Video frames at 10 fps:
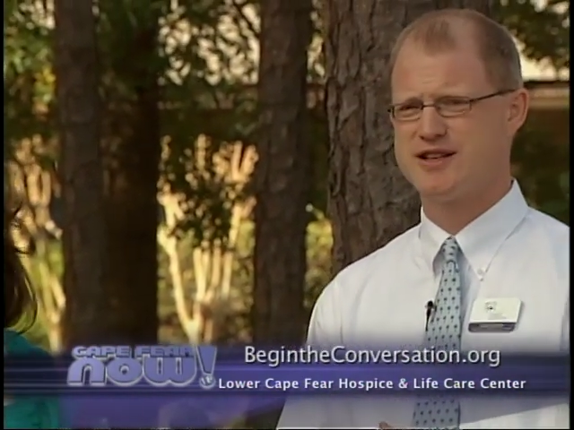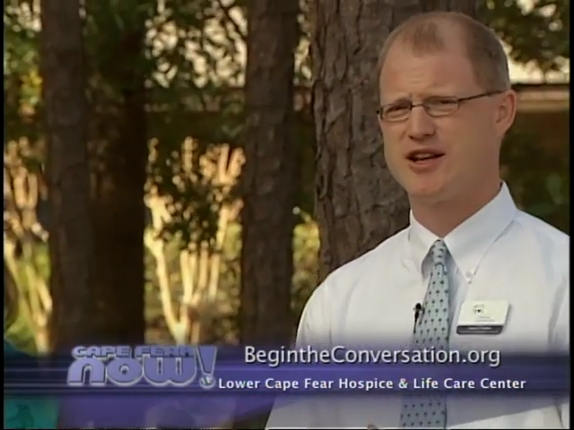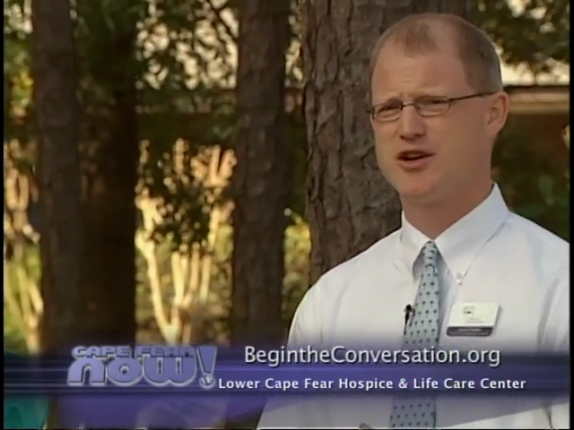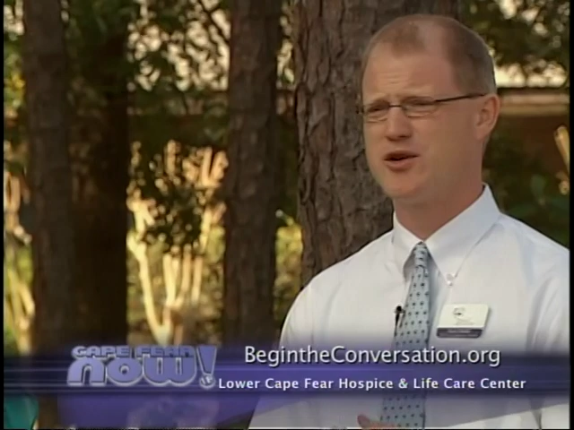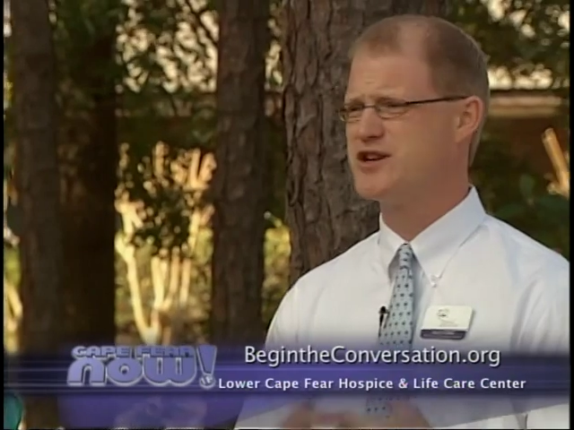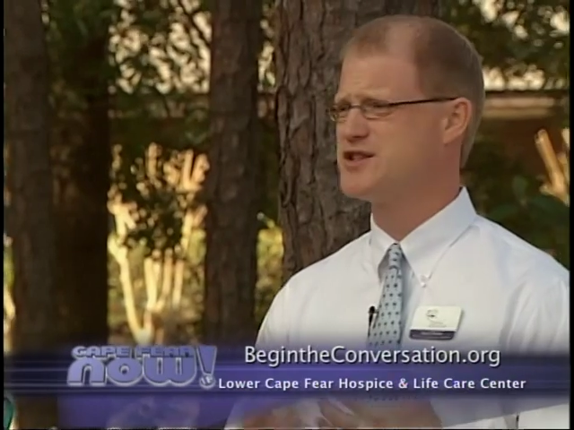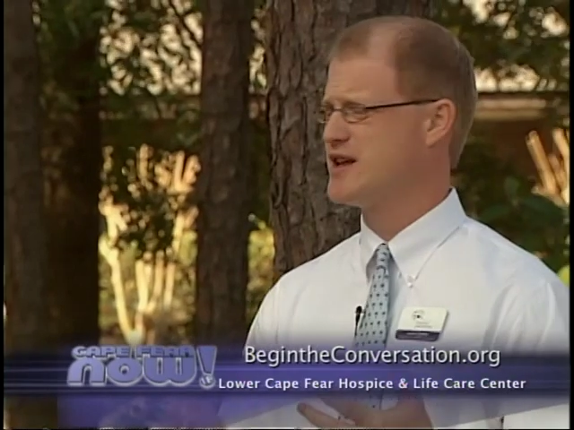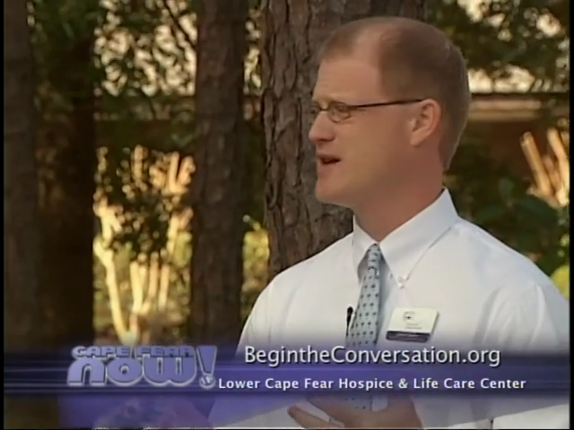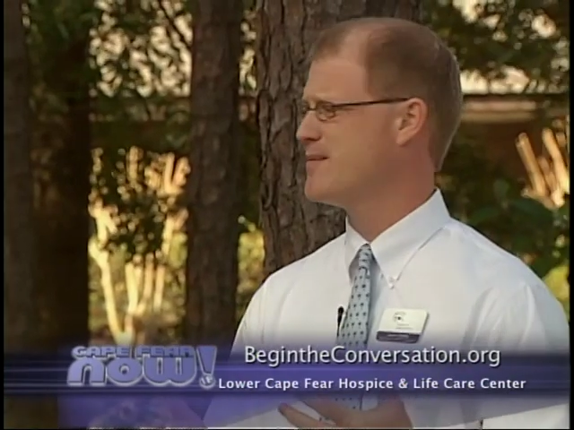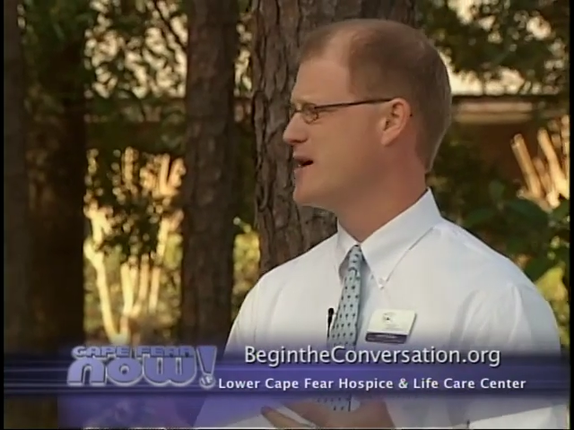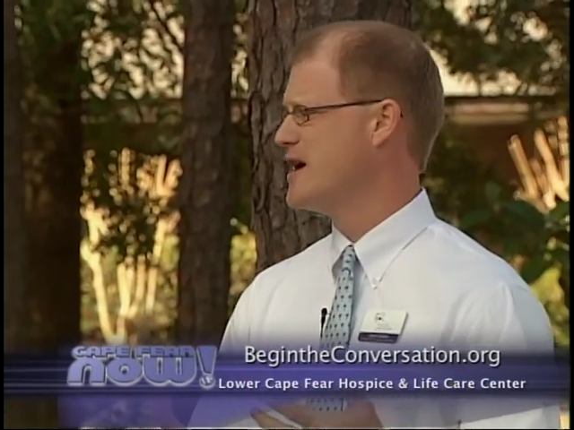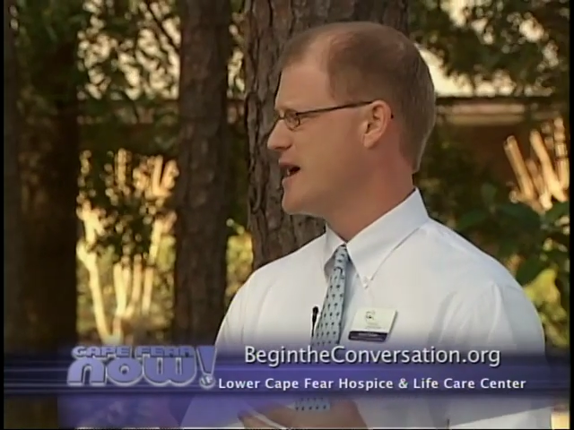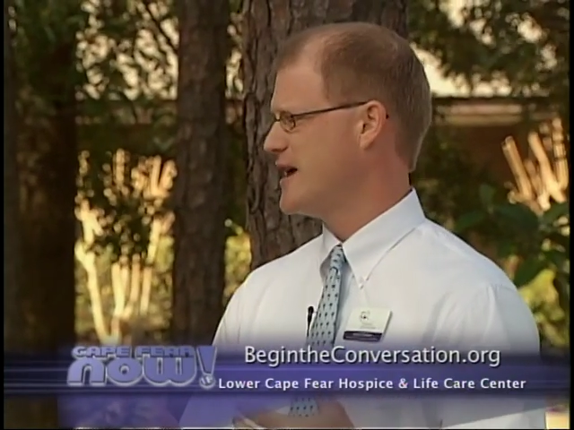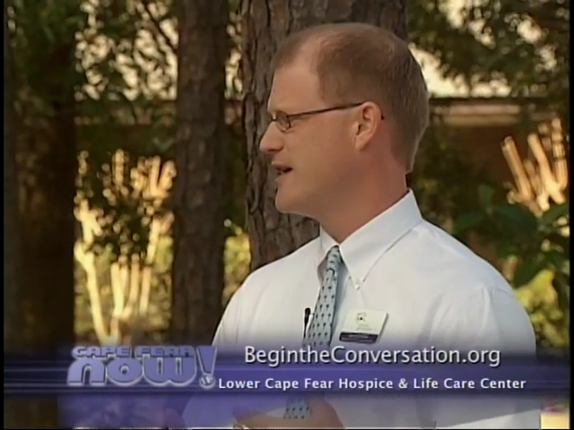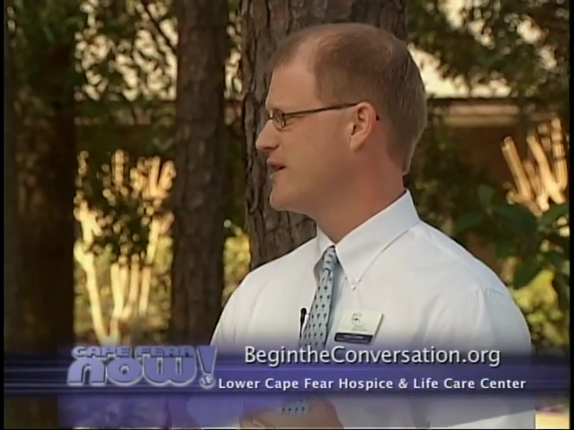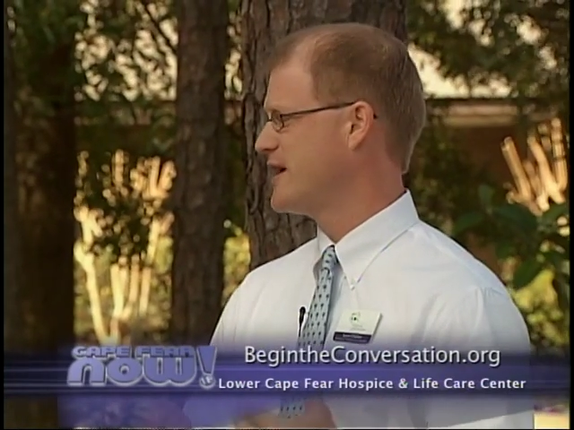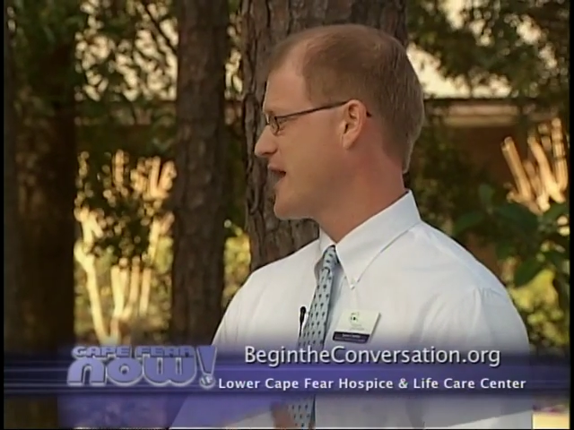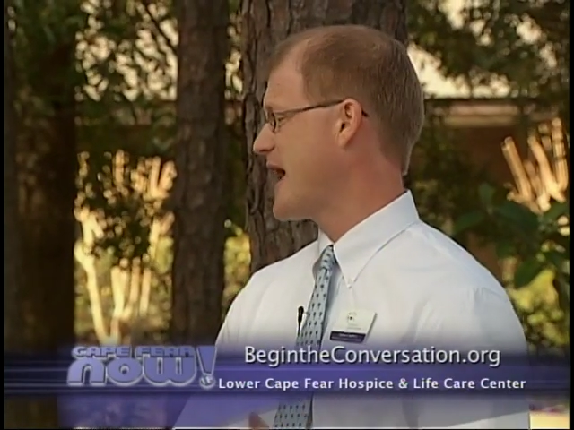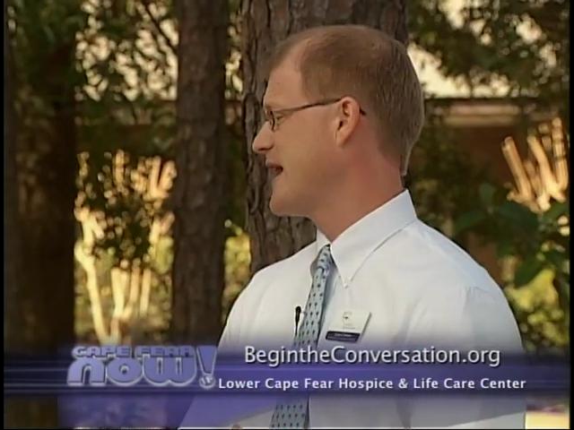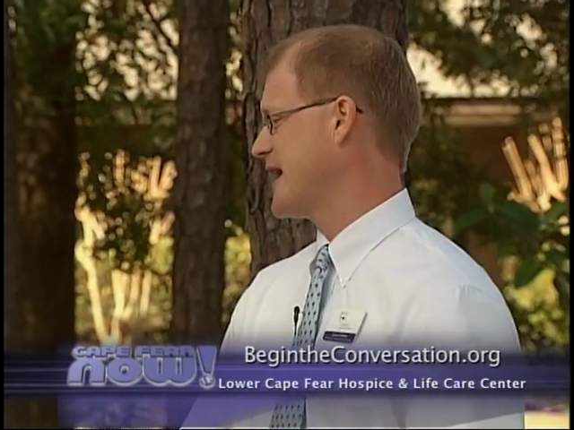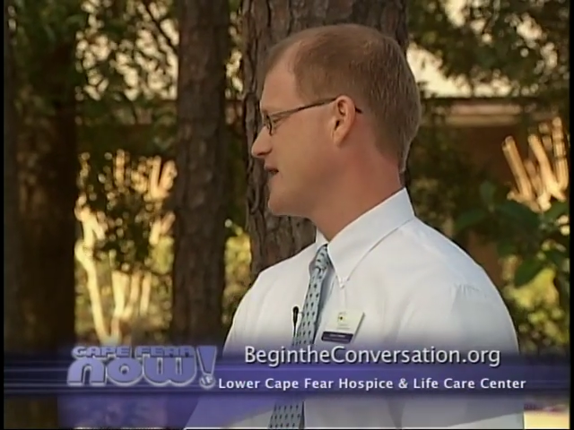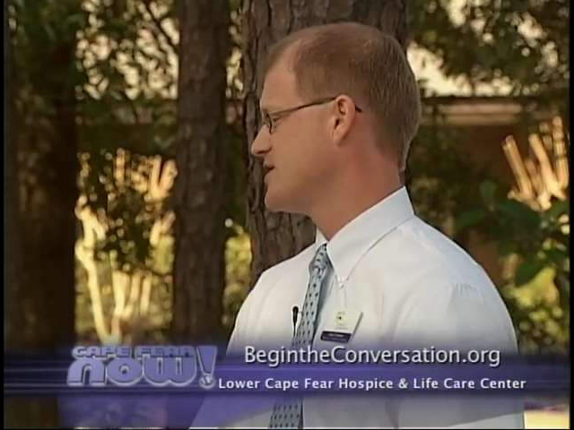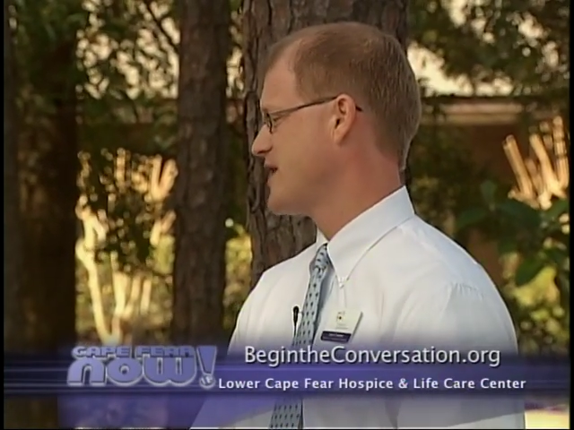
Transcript: and encourage them, even at that age,